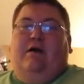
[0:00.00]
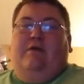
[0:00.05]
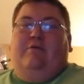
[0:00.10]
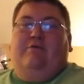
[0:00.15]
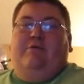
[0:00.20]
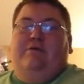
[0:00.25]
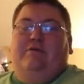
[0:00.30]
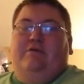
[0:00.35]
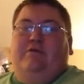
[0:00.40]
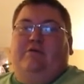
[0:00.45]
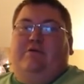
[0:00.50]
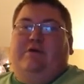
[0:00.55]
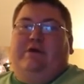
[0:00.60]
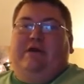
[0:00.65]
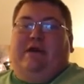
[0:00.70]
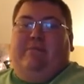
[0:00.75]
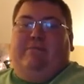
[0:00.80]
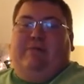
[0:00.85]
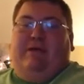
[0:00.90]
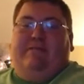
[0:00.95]
Really
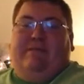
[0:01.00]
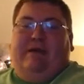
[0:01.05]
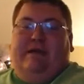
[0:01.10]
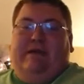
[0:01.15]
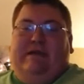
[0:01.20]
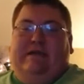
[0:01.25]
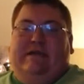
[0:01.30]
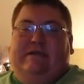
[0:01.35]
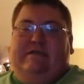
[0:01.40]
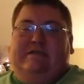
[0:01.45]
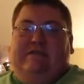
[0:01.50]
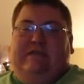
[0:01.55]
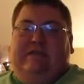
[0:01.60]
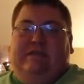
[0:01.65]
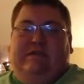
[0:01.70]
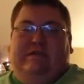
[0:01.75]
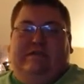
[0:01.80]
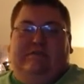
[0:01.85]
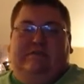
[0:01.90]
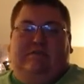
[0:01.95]
quick, I break my EDC
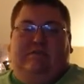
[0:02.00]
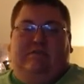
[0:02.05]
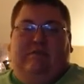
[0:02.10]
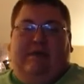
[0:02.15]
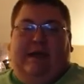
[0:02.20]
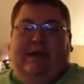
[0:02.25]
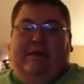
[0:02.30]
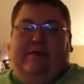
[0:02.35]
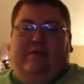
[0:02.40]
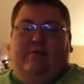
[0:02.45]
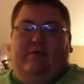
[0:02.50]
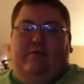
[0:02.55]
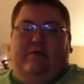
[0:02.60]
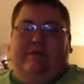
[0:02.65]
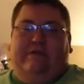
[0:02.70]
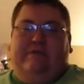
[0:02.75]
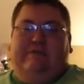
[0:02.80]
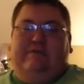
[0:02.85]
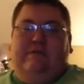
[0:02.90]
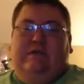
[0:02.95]
into two
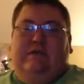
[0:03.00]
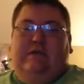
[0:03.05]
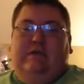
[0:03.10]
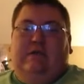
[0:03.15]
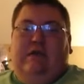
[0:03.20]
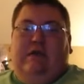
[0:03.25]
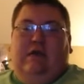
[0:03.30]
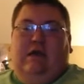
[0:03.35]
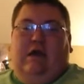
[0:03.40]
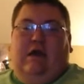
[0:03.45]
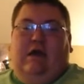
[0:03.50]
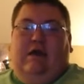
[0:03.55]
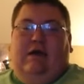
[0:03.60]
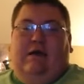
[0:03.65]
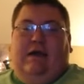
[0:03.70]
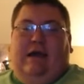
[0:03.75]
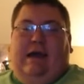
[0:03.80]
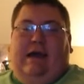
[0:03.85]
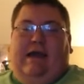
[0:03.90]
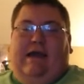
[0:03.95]
categories.
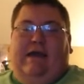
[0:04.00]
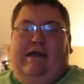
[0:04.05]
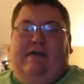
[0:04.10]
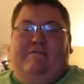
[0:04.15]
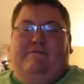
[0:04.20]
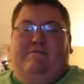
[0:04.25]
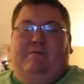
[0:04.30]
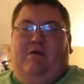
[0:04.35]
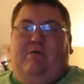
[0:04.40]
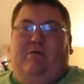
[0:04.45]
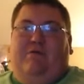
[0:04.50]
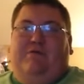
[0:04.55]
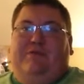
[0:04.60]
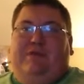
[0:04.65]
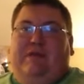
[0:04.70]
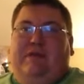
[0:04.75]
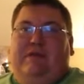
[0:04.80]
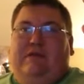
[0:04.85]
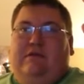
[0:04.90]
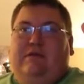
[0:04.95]
I have both
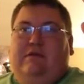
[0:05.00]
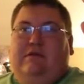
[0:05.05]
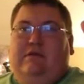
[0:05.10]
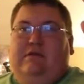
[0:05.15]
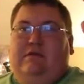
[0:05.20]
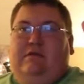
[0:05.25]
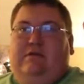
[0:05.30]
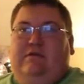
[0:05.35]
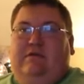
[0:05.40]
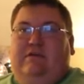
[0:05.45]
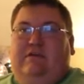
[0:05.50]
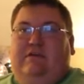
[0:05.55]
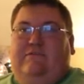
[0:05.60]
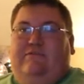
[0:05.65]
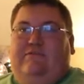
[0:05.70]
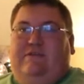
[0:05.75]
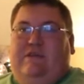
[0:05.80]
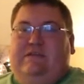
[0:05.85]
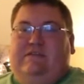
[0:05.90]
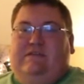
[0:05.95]
the
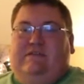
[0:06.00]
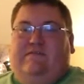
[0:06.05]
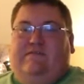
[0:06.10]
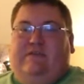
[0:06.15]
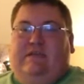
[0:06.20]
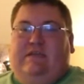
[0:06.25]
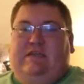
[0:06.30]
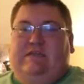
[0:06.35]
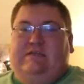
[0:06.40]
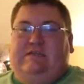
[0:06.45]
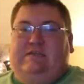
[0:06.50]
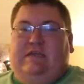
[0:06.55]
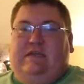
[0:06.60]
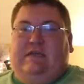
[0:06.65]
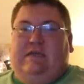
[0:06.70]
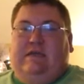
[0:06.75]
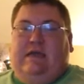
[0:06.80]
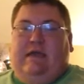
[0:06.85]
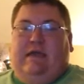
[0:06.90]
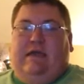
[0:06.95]
defensive
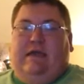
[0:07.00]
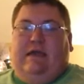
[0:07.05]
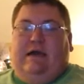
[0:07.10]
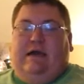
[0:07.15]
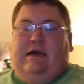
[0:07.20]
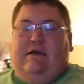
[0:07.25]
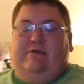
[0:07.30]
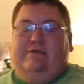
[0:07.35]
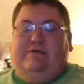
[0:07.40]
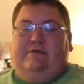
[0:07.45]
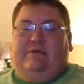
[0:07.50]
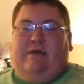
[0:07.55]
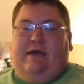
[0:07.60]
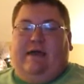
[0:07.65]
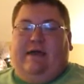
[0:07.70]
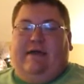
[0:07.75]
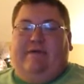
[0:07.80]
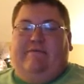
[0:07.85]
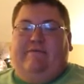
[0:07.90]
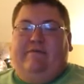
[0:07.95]
EDC and I also
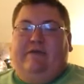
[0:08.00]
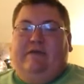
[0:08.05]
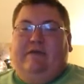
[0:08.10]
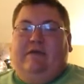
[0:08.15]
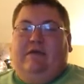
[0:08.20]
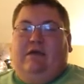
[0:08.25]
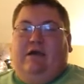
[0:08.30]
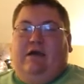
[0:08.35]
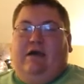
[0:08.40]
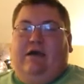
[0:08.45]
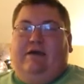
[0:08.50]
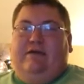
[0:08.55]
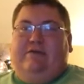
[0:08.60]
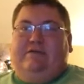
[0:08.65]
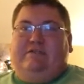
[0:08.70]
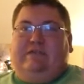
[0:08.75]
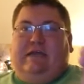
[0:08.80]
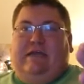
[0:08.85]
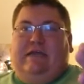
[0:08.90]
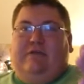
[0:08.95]
have
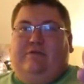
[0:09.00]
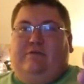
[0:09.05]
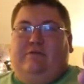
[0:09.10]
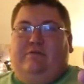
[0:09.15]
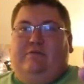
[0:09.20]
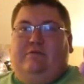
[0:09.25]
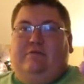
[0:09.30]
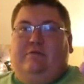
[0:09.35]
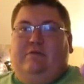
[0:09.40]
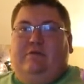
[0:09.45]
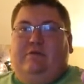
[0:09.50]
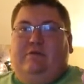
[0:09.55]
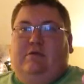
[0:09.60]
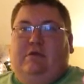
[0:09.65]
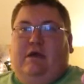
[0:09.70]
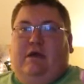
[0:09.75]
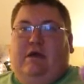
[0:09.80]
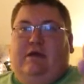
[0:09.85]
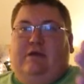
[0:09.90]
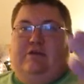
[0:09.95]
standard
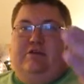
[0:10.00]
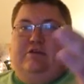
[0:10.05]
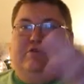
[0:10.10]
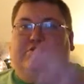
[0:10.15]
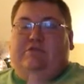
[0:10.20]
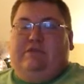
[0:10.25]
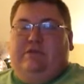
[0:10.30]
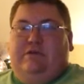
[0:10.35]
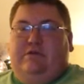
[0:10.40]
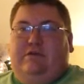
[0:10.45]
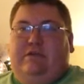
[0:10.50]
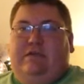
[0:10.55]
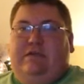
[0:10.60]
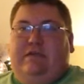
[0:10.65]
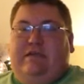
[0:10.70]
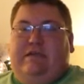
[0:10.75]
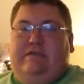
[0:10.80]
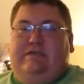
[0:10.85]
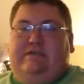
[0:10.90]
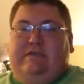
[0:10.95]

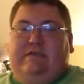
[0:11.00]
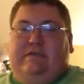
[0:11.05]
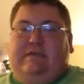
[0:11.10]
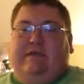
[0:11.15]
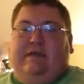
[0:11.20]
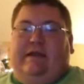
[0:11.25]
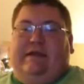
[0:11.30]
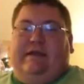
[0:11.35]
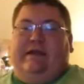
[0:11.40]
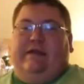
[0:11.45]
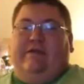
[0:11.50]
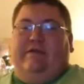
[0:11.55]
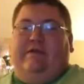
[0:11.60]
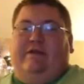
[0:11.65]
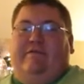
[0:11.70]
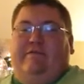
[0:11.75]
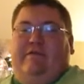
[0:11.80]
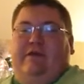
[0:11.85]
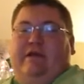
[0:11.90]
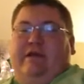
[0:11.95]
utility EDC that I carry
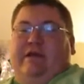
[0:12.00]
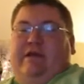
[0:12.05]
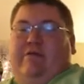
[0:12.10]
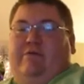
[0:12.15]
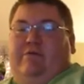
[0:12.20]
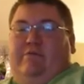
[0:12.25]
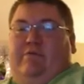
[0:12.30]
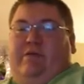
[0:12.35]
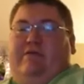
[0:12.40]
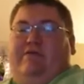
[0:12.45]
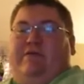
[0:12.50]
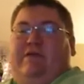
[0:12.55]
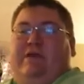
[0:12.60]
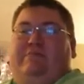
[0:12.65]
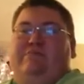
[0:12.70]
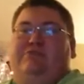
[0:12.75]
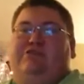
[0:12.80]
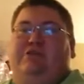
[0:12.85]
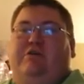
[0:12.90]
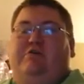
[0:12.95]
every day, and I want to break that up
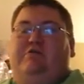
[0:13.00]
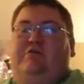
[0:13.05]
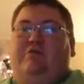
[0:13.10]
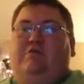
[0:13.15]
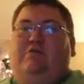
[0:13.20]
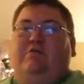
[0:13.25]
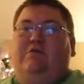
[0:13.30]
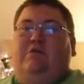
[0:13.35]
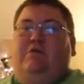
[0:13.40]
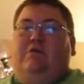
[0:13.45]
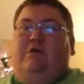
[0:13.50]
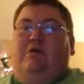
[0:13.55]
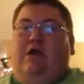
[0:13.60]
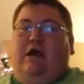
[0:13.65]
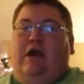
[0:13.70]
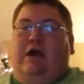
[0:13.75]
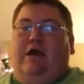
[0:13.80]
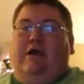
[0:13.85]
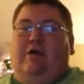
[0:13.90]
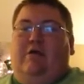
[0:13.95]
and show you
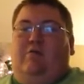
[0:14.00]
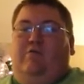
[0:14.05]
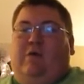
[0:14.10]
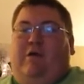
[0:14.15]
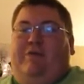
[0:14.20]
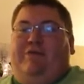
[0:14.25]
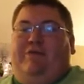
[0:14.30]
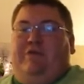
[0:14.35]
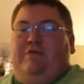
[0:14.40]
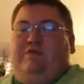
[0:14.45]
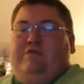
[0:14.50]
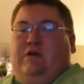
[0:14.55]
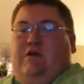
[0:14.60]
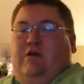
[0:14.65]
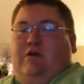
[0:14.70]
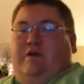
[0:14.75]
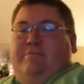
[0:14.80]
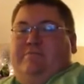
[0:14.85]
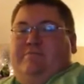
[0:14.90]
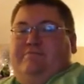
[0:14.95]
what those
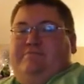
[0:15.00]
are.